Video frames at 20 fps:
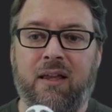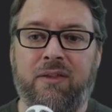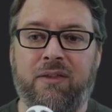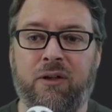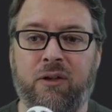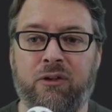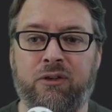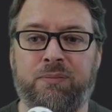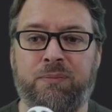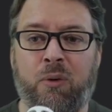
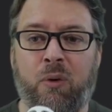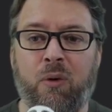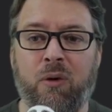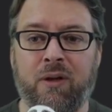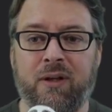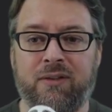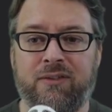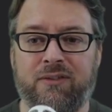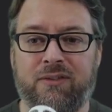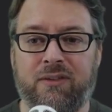Those
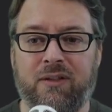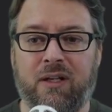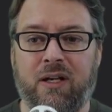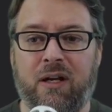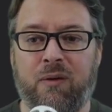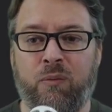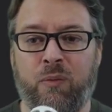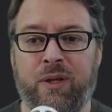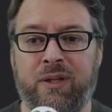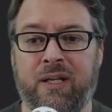ports,
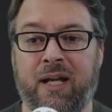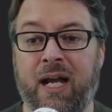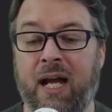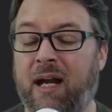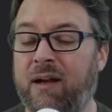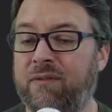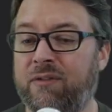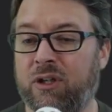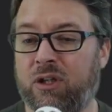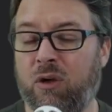when they
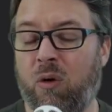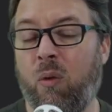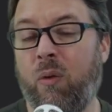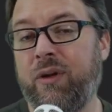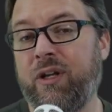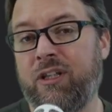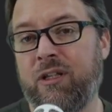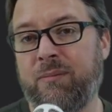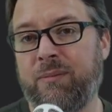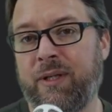have the
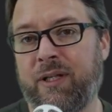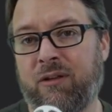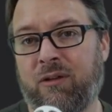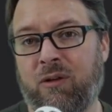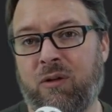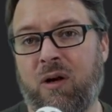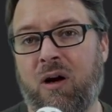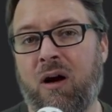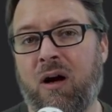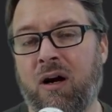colon in the
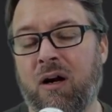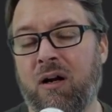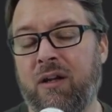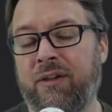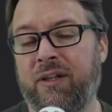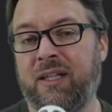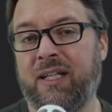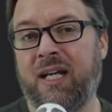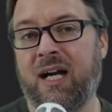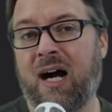middle, are
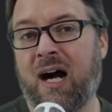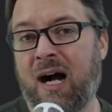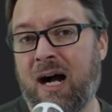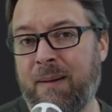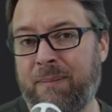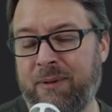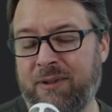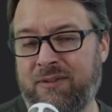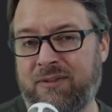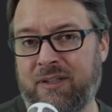the
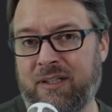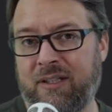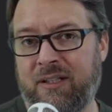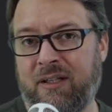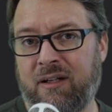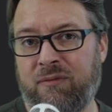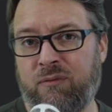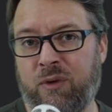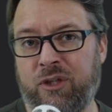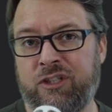
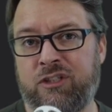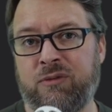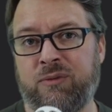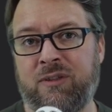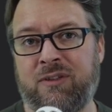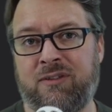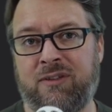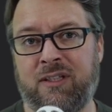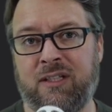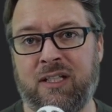opposite of what you
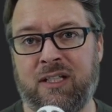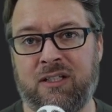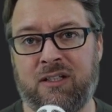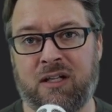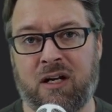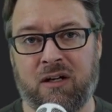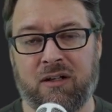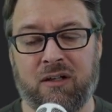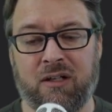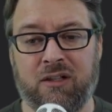would see in
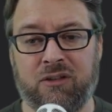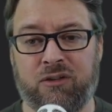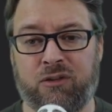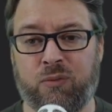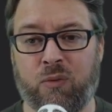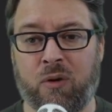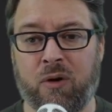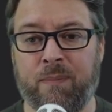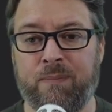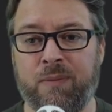Docker and
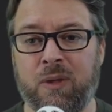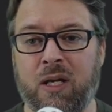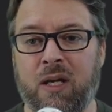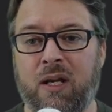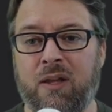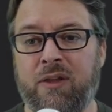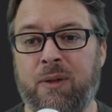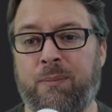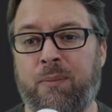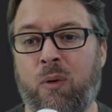Swarm.
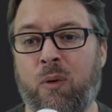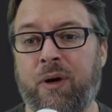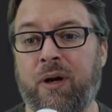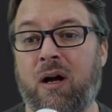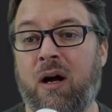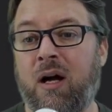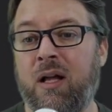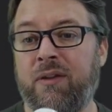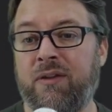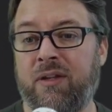The
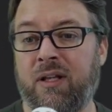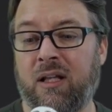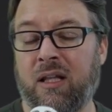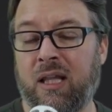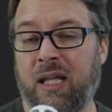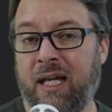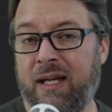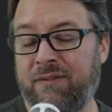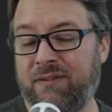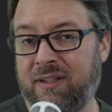port on the
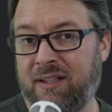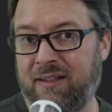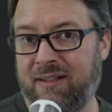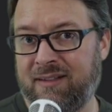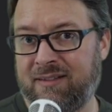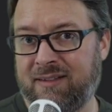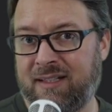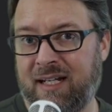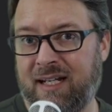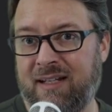left in
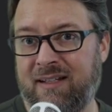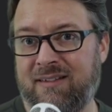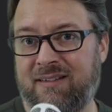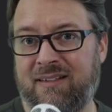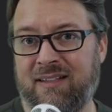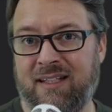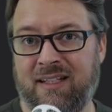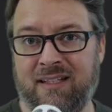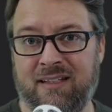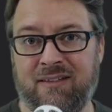this
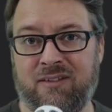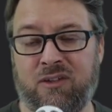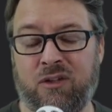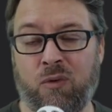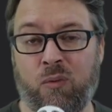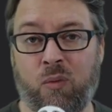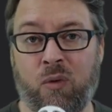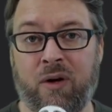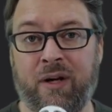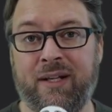case is
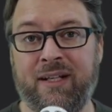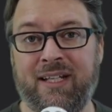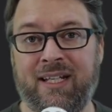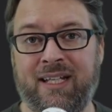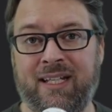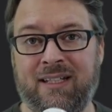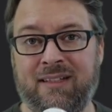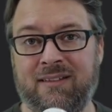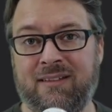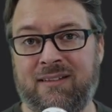the one
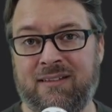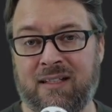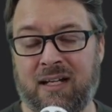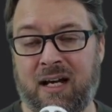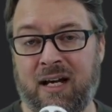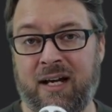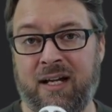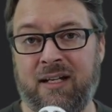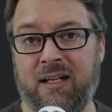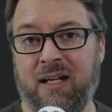
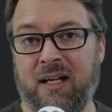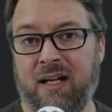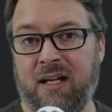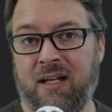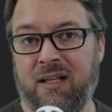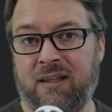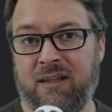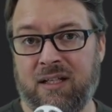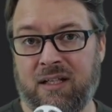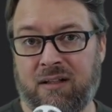inside
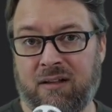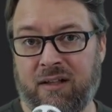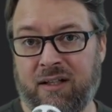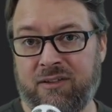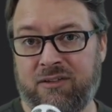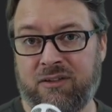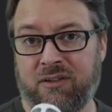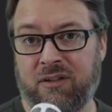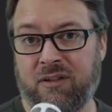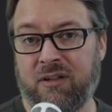the
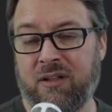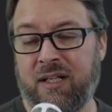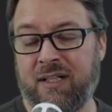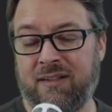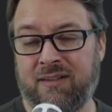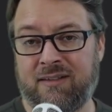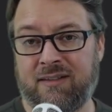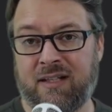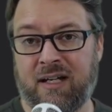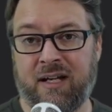cluster,
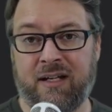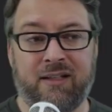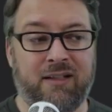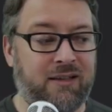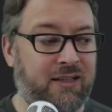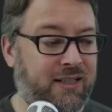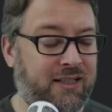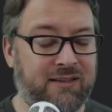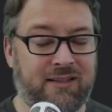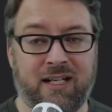
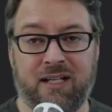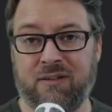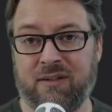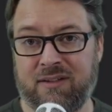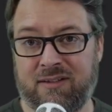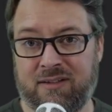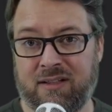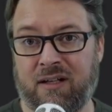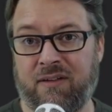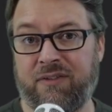inside the container
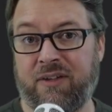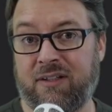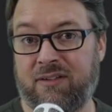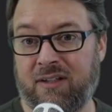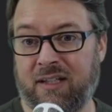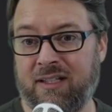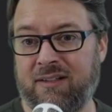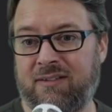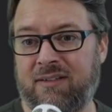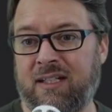itself
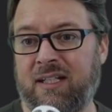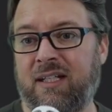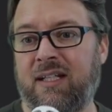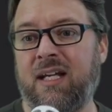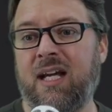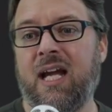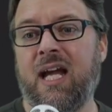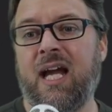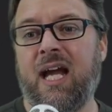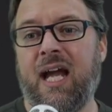that's listening.